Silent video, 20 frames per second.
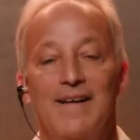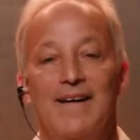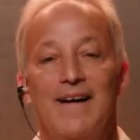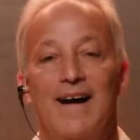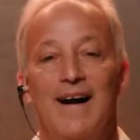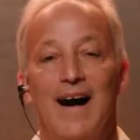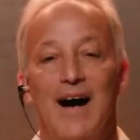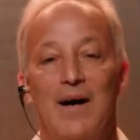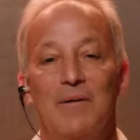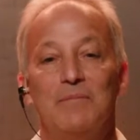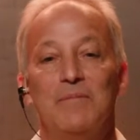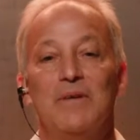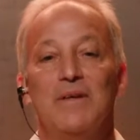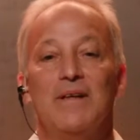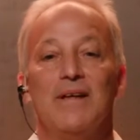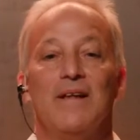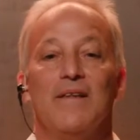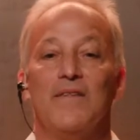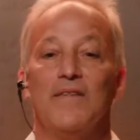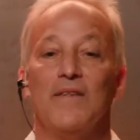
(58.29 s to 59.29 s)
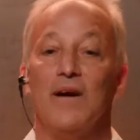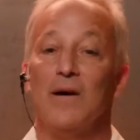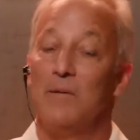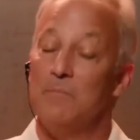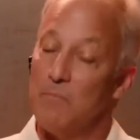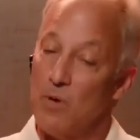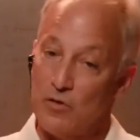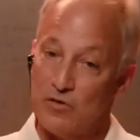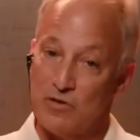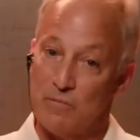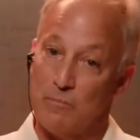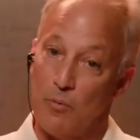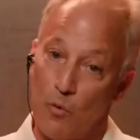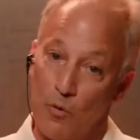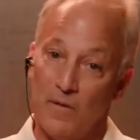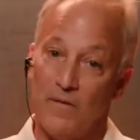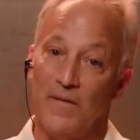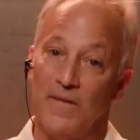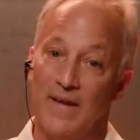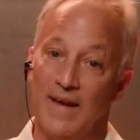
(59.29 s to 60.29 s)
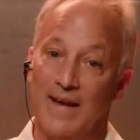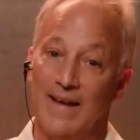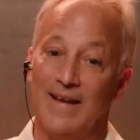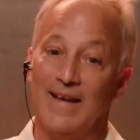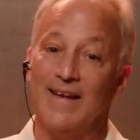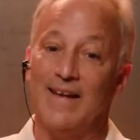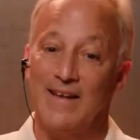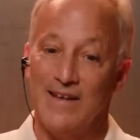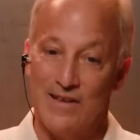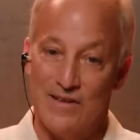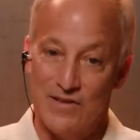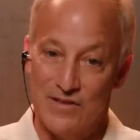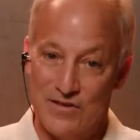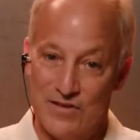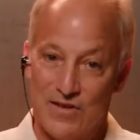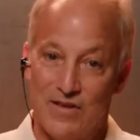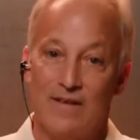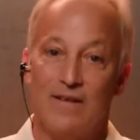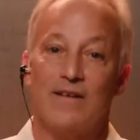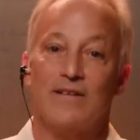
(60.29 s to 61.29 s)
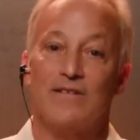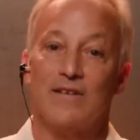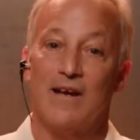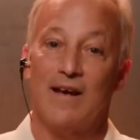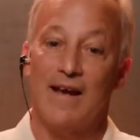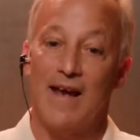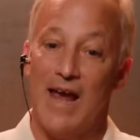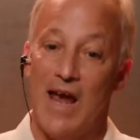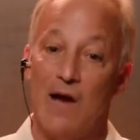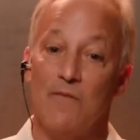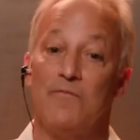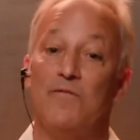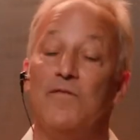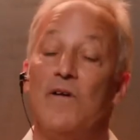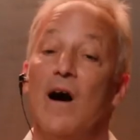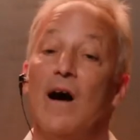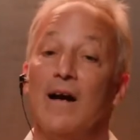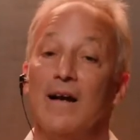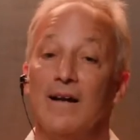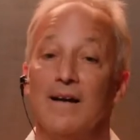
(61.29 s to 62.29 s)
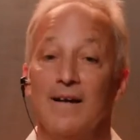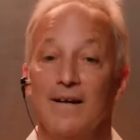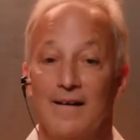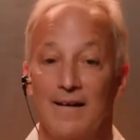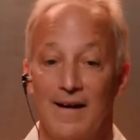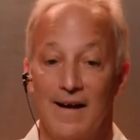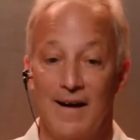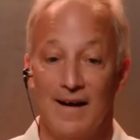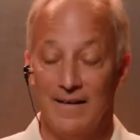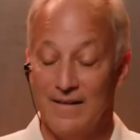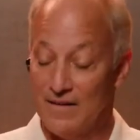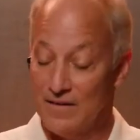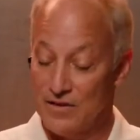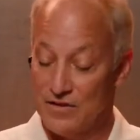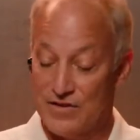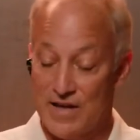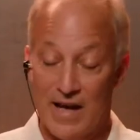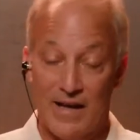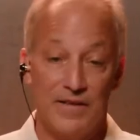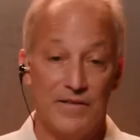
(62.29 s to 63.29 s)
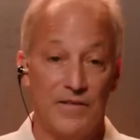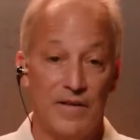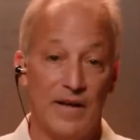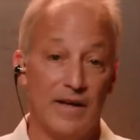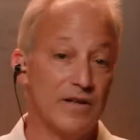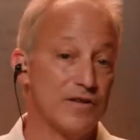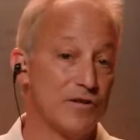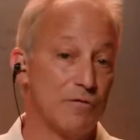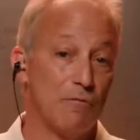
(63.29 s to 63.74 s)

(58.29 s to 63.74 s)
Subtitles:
The most important thing is to have fun. And the second thing is to